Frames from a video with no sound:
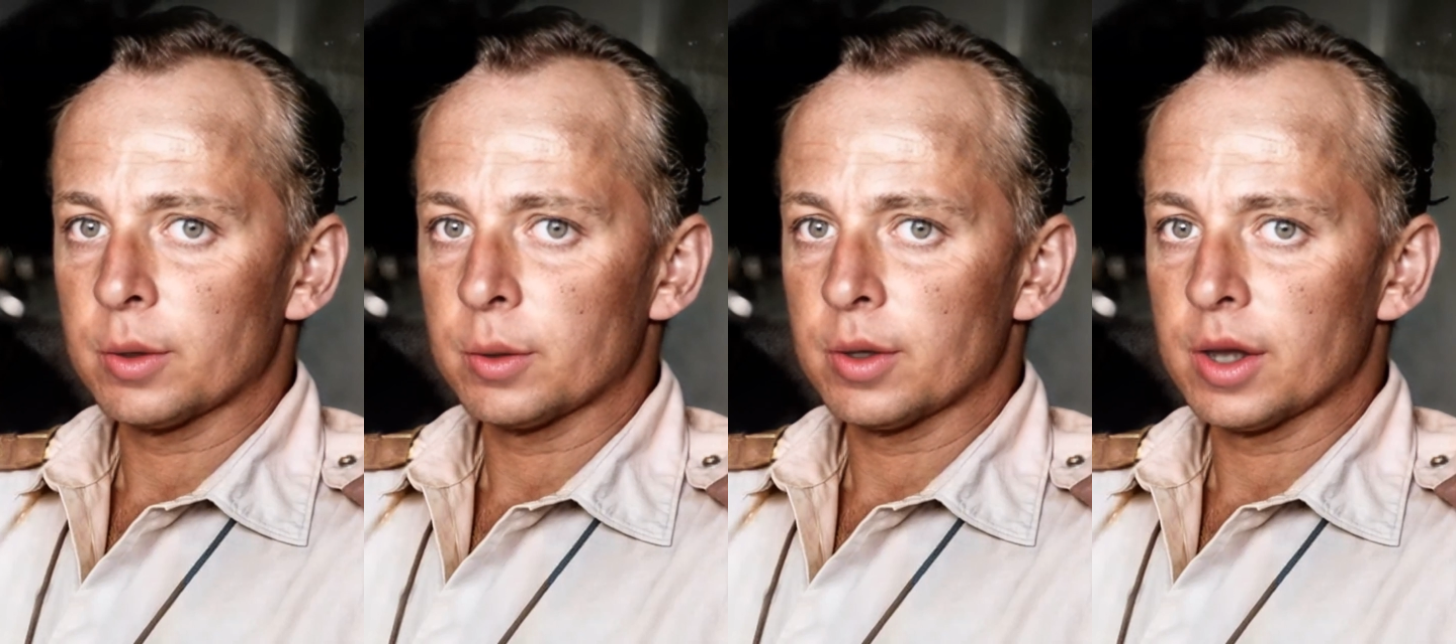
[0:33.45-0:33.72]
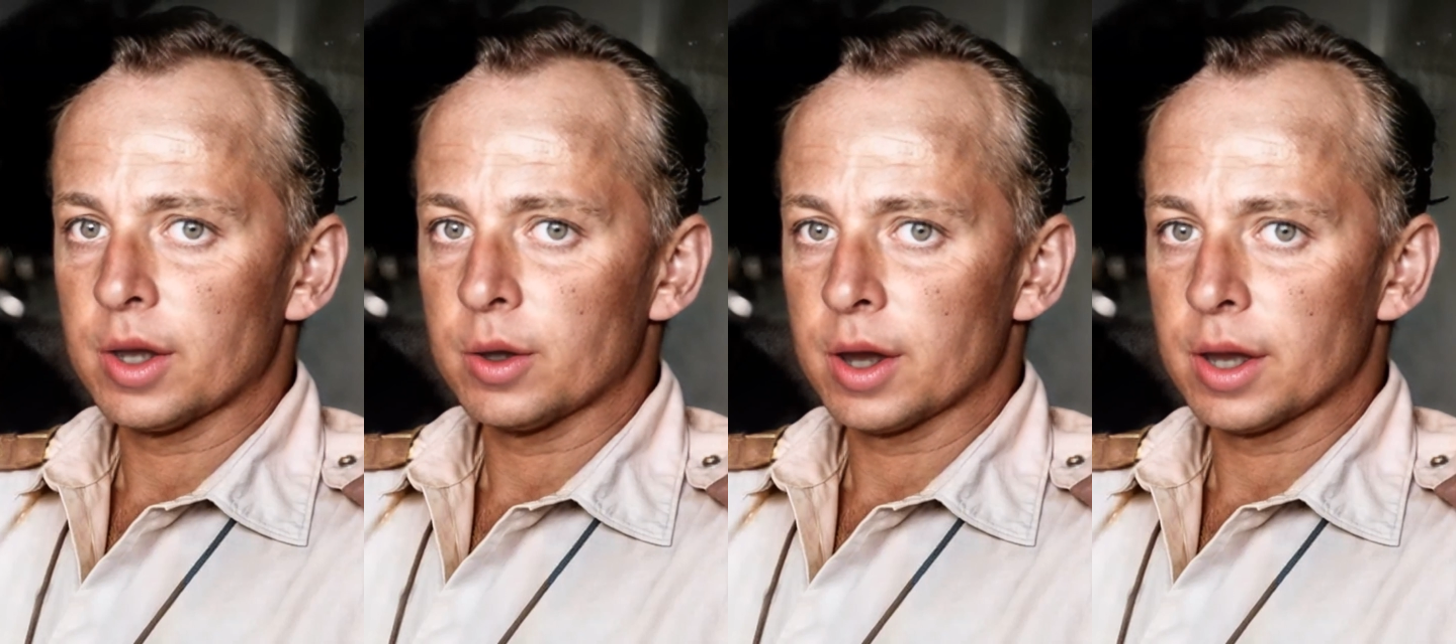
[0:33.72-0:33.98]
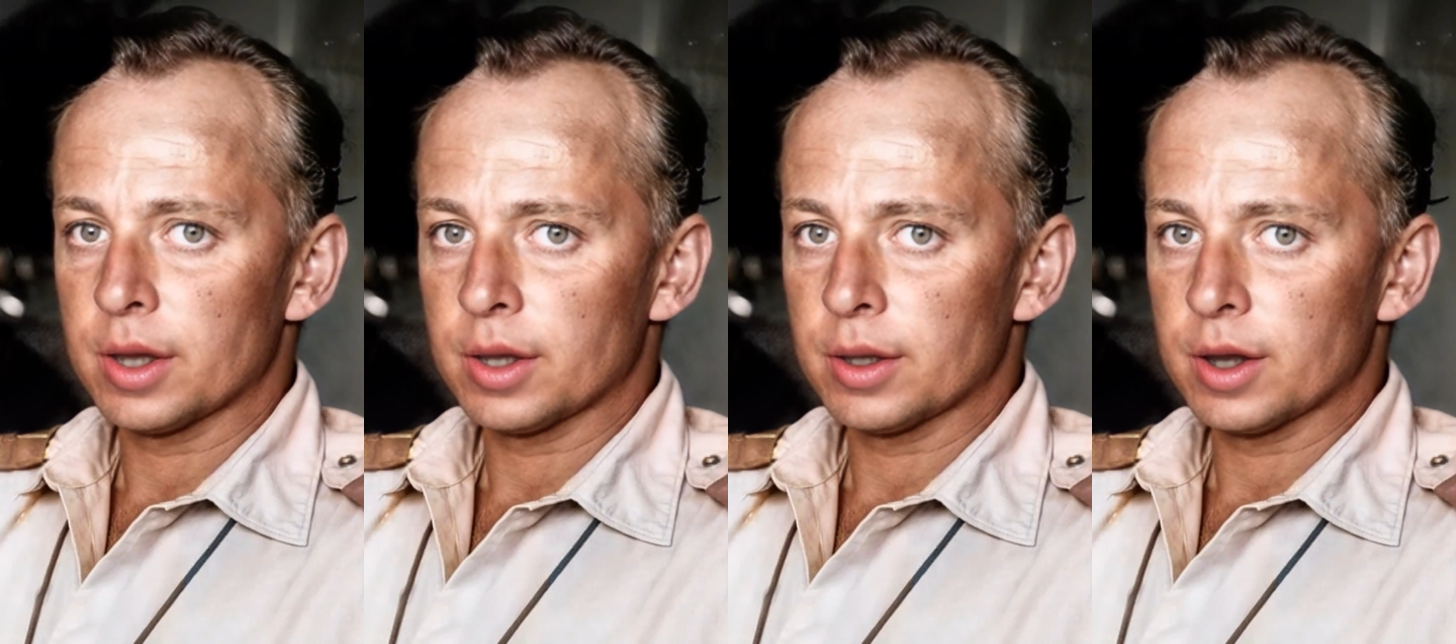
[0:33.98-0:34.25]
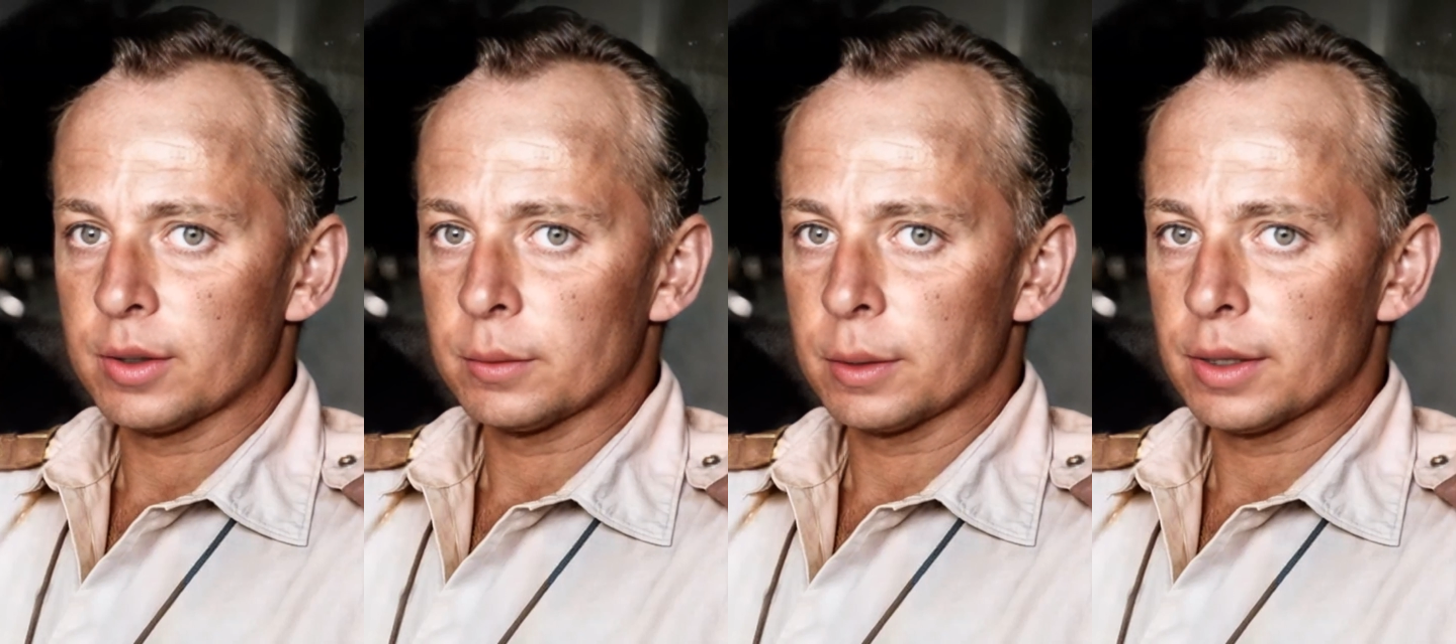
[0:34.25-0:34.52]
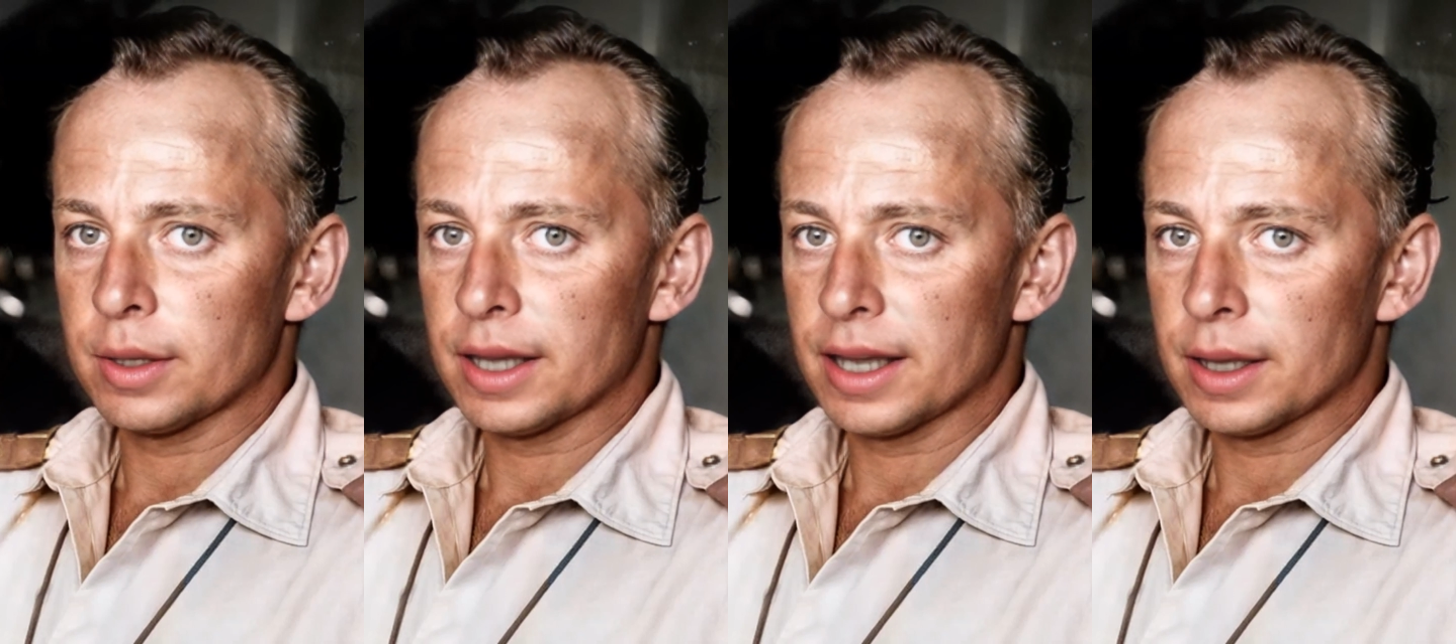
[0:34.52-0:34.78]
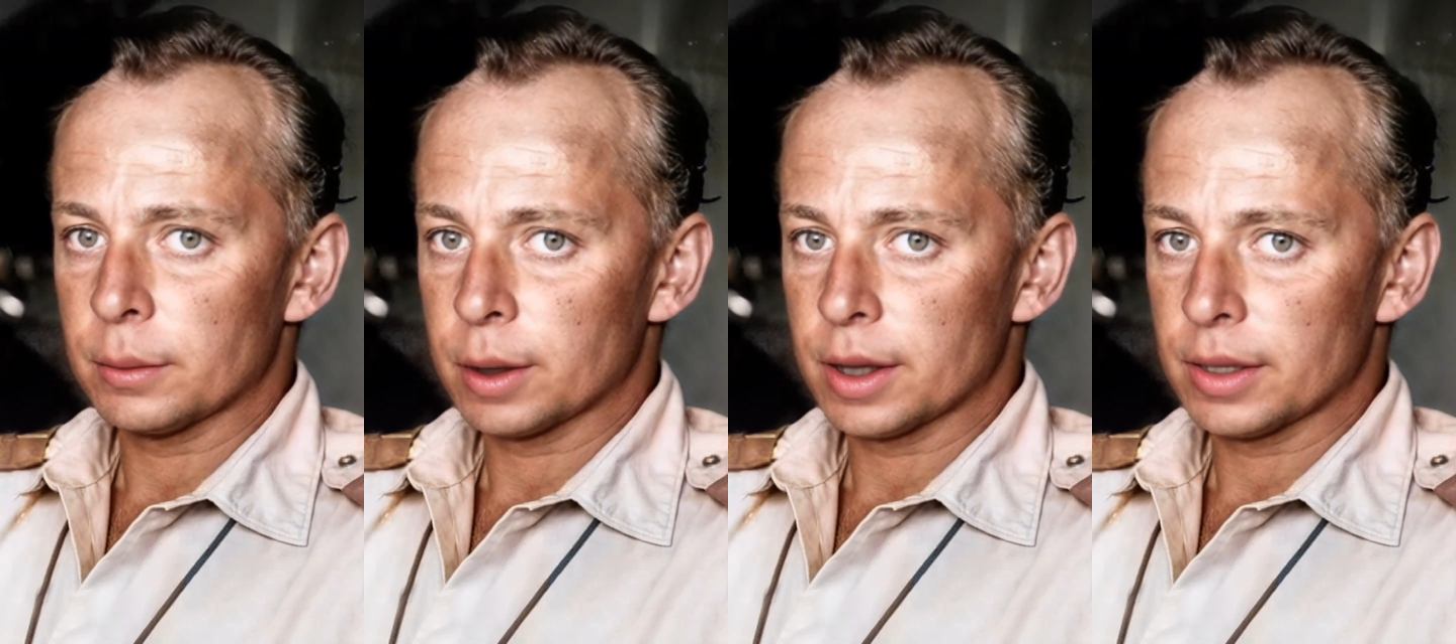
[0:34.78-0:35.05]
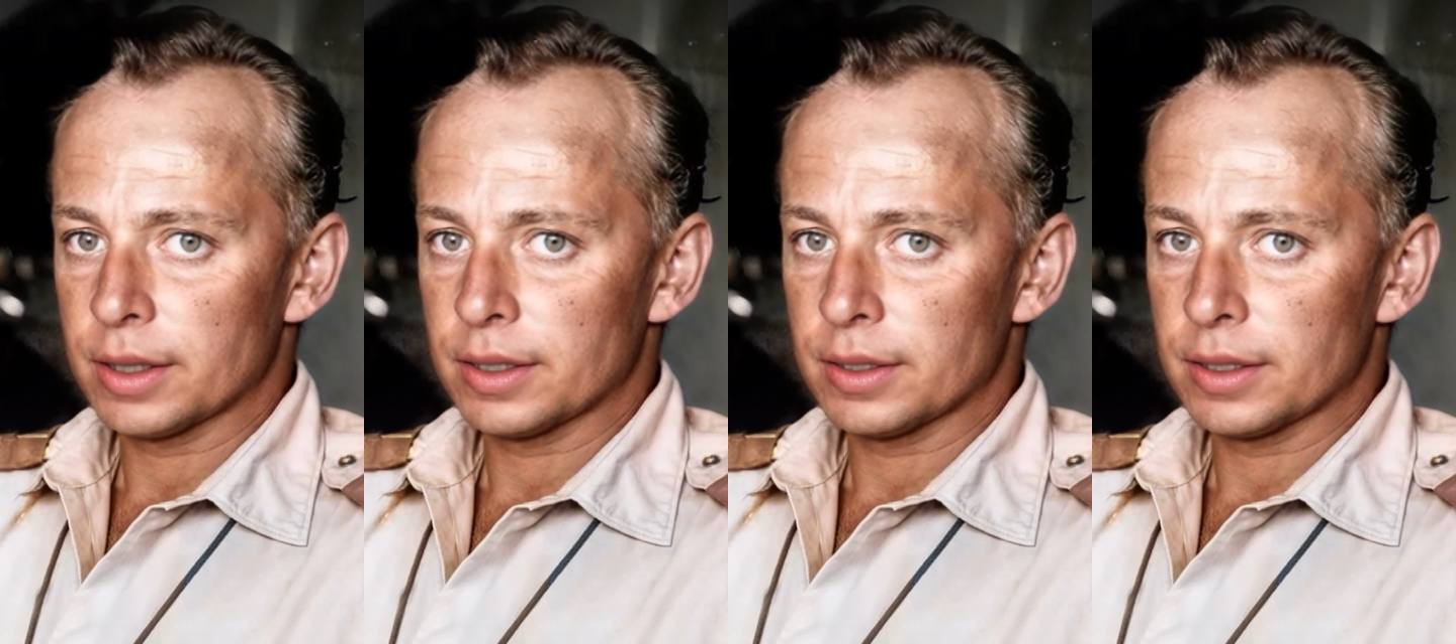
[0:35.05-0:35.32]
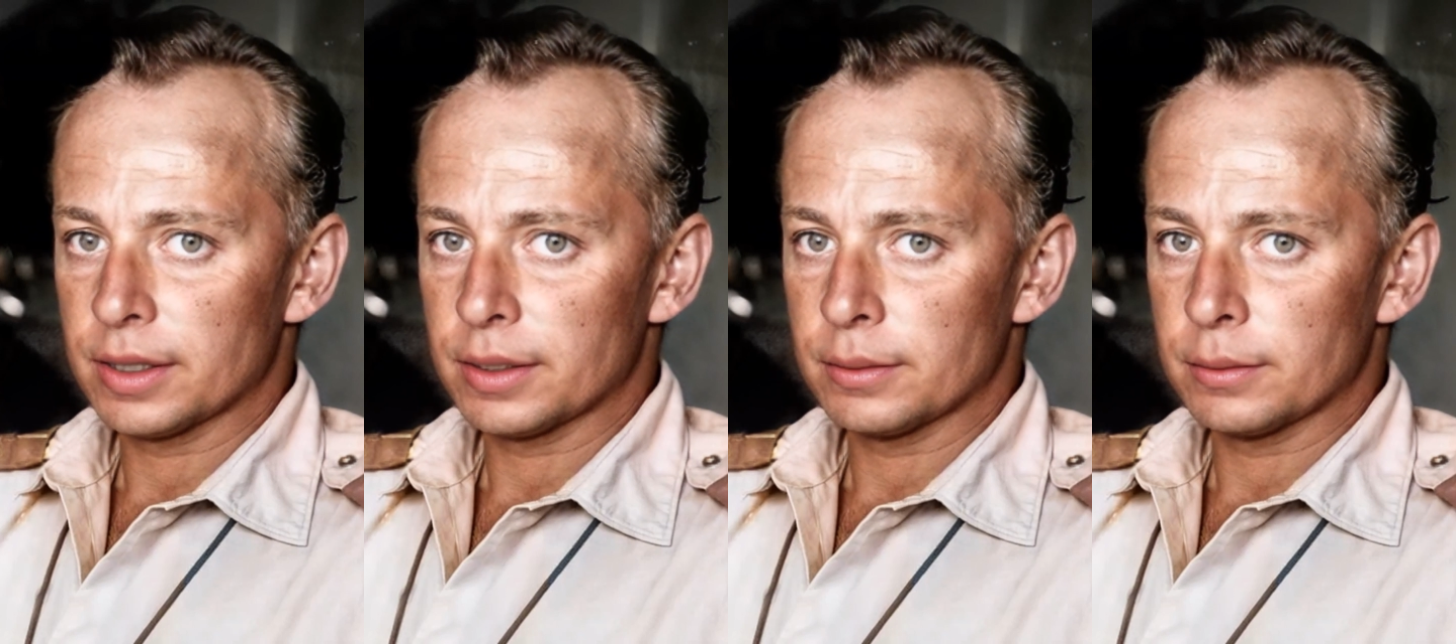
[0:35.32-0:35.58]
to the streets to demand
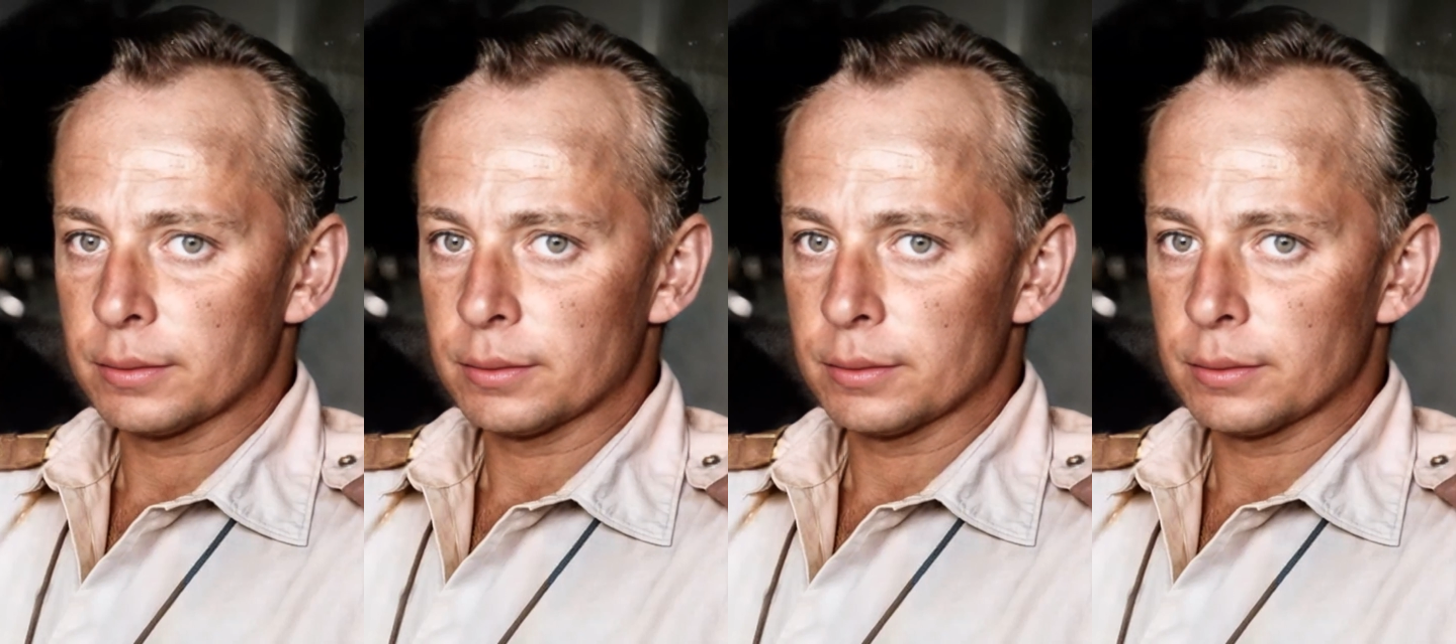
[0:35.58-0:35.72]
independence.